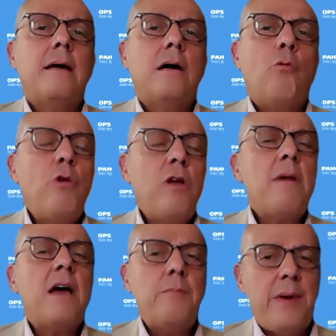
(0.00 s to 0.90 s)
we
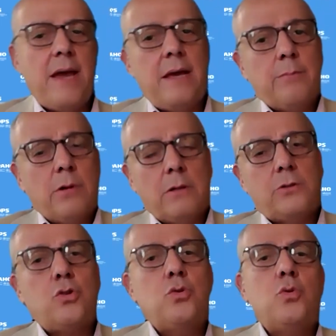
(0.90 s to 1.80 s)
might be able
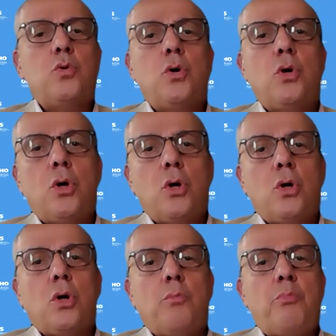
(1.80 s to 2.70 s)
to
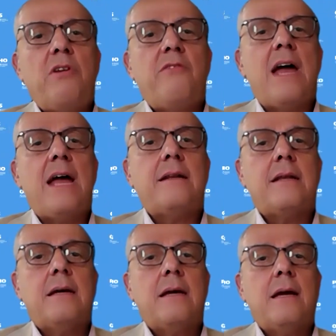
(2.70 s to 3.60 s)
prevent
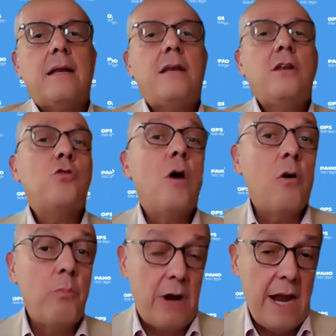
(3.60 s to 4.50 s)
new
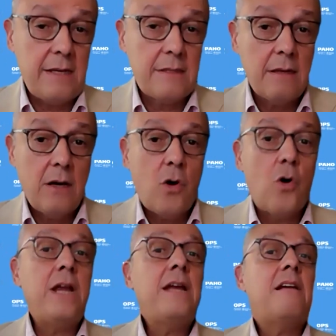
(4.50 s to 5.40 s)
outbreaks
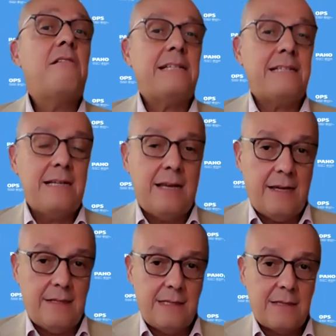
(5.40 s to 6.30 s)
or increasing
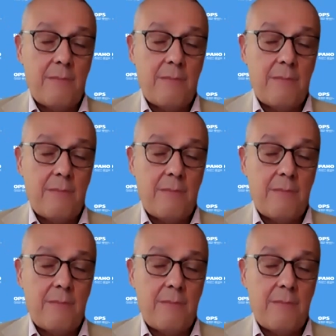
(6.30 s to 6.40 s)
cases.